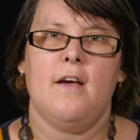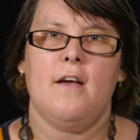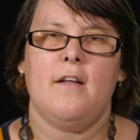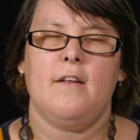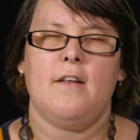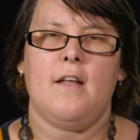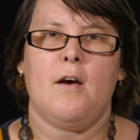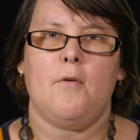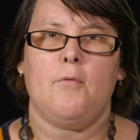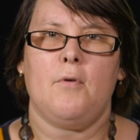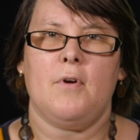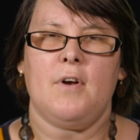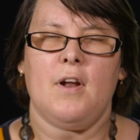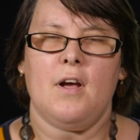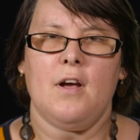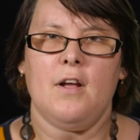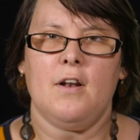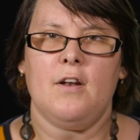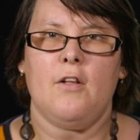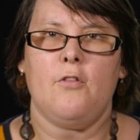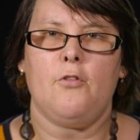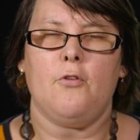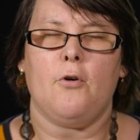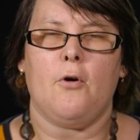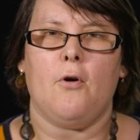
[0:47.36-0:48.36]
Now, what I'm
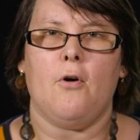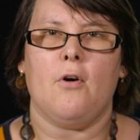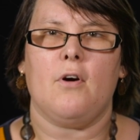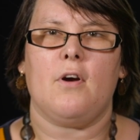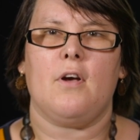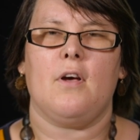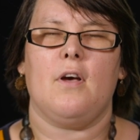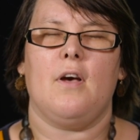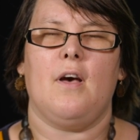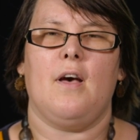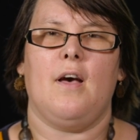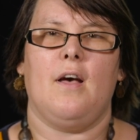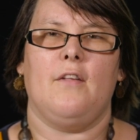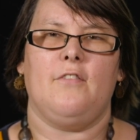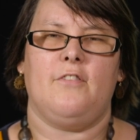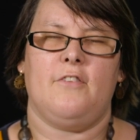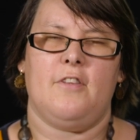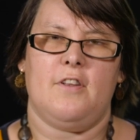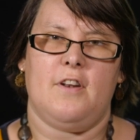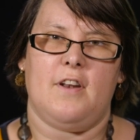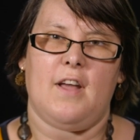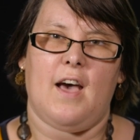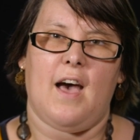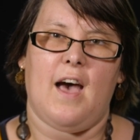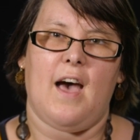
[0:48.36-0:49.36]
going to talk
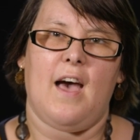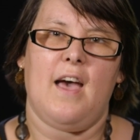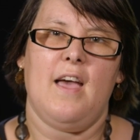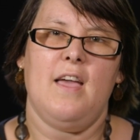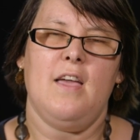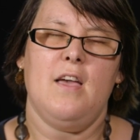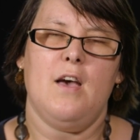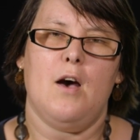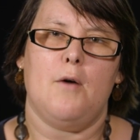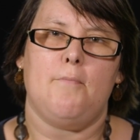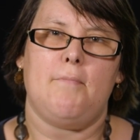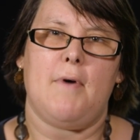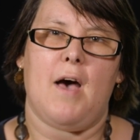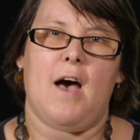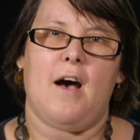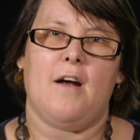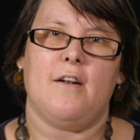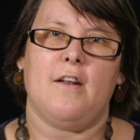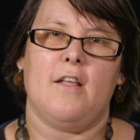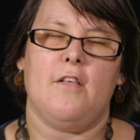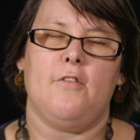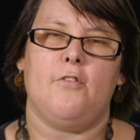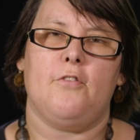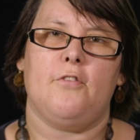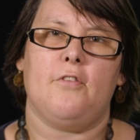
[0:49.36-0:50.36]
today
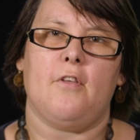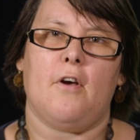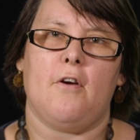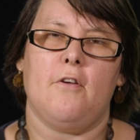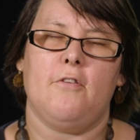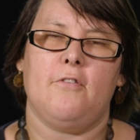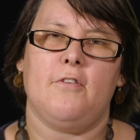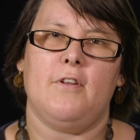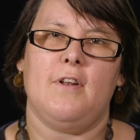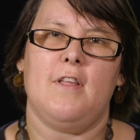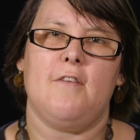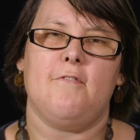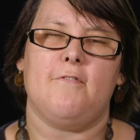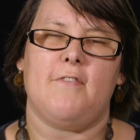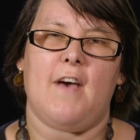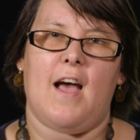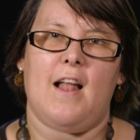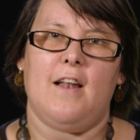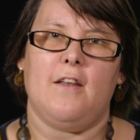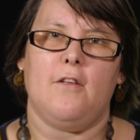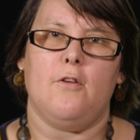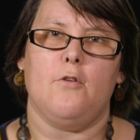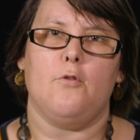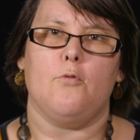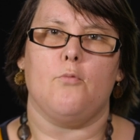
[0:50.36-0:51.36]
about is socially
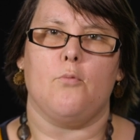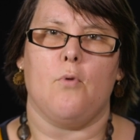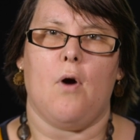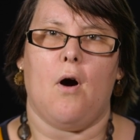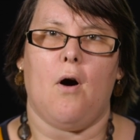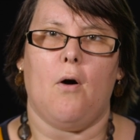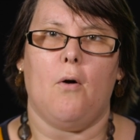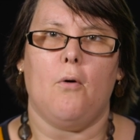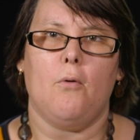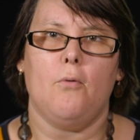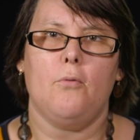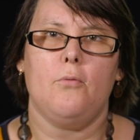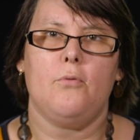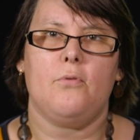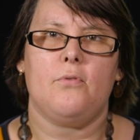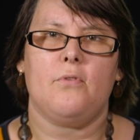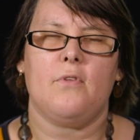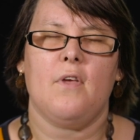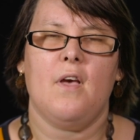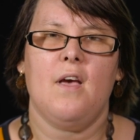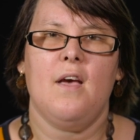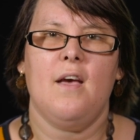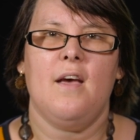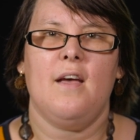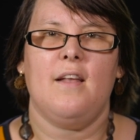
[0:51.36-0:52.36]
valued
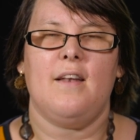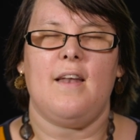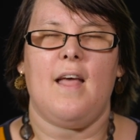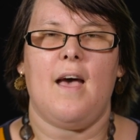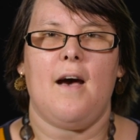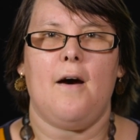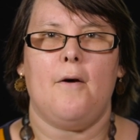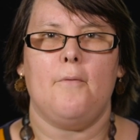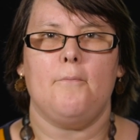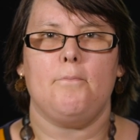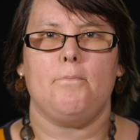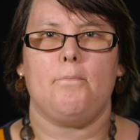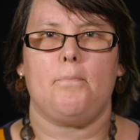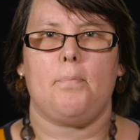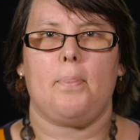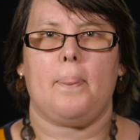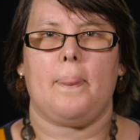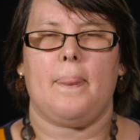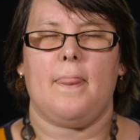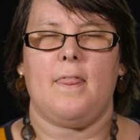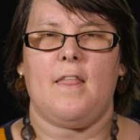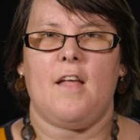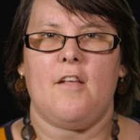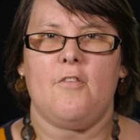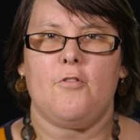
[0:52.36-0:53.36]
roles. Now,
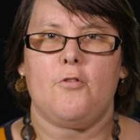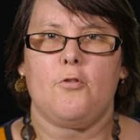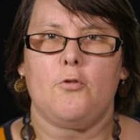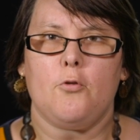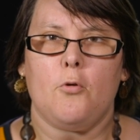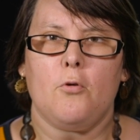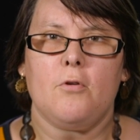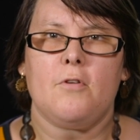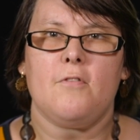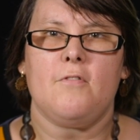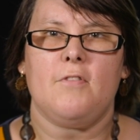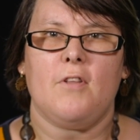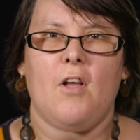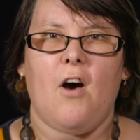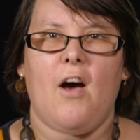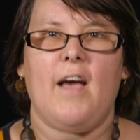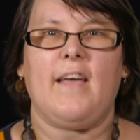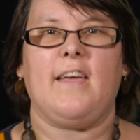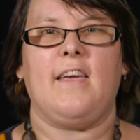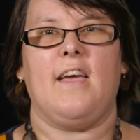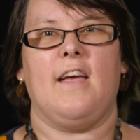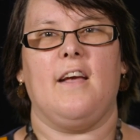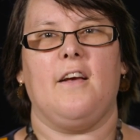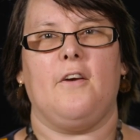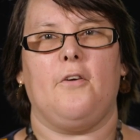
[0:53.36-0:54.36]
that's sort of
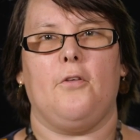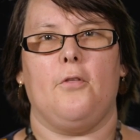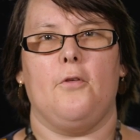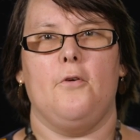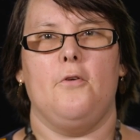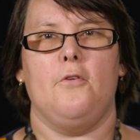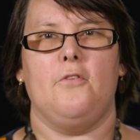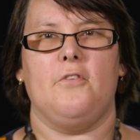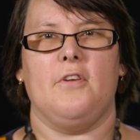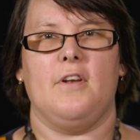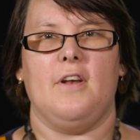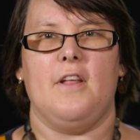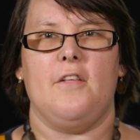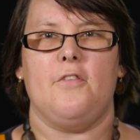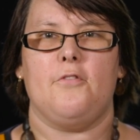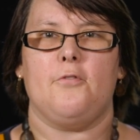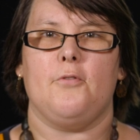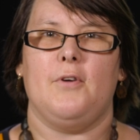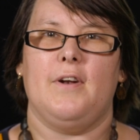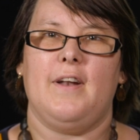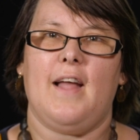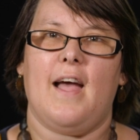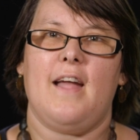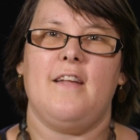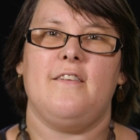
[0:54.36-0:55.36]
like inclusion. It's
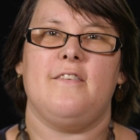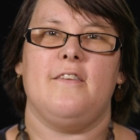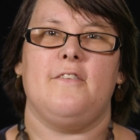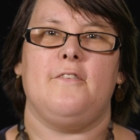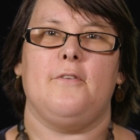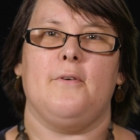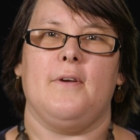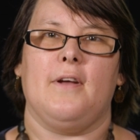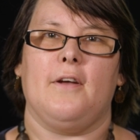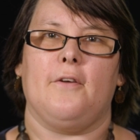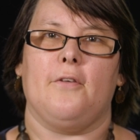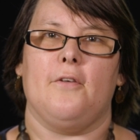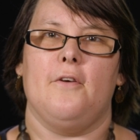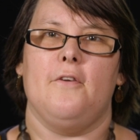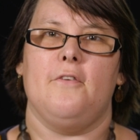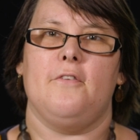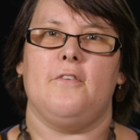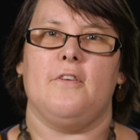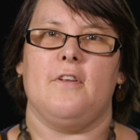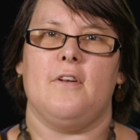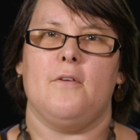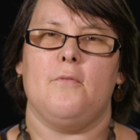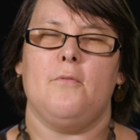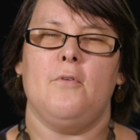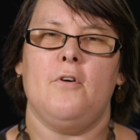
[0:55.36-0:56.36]
related to
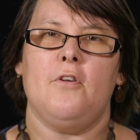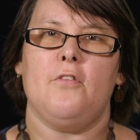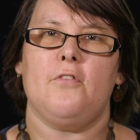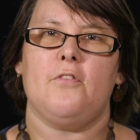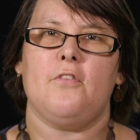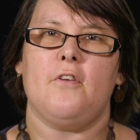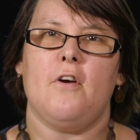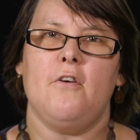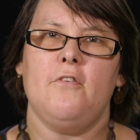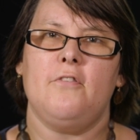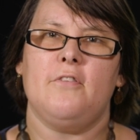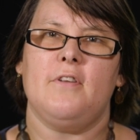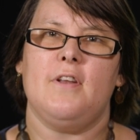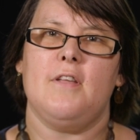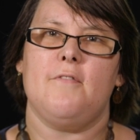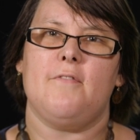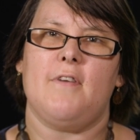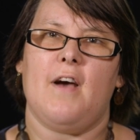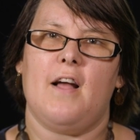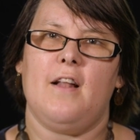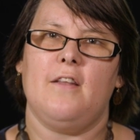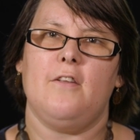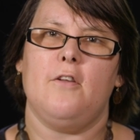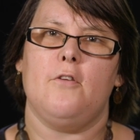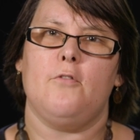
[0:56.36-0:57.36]
inclusion, and what socially
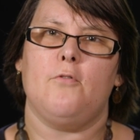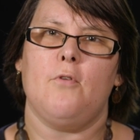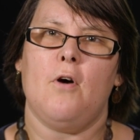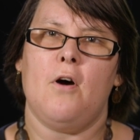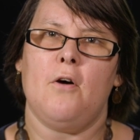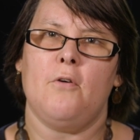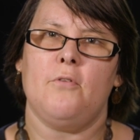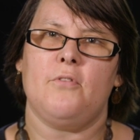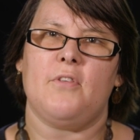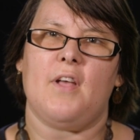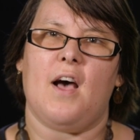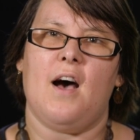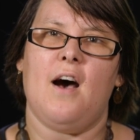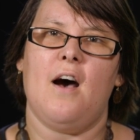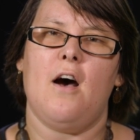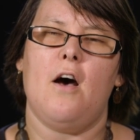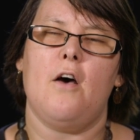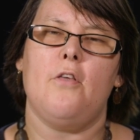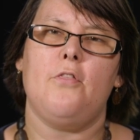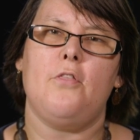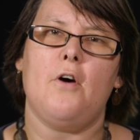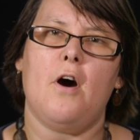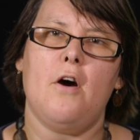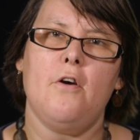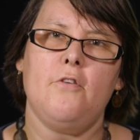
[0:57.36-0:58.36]
valued roles are
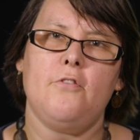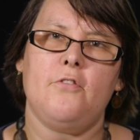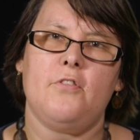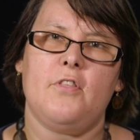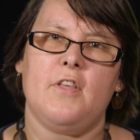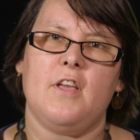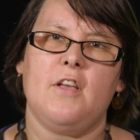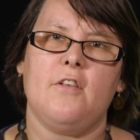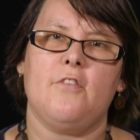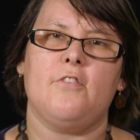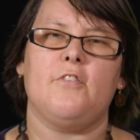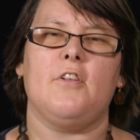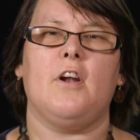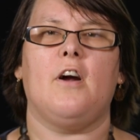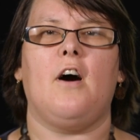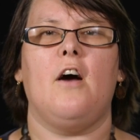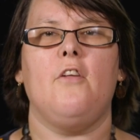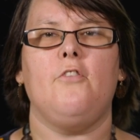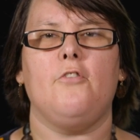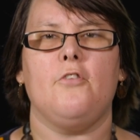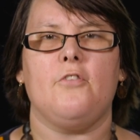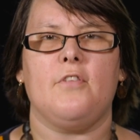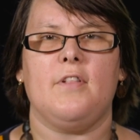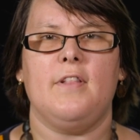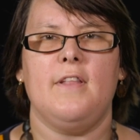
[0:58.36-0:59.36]
those things that I
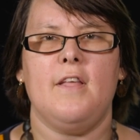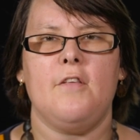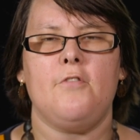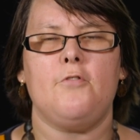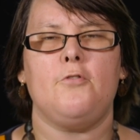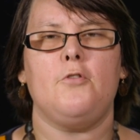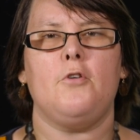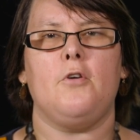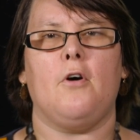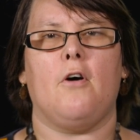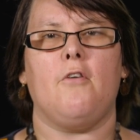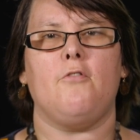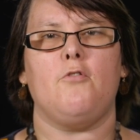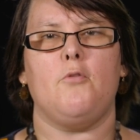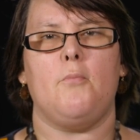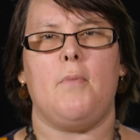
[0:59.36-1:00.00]
just listed off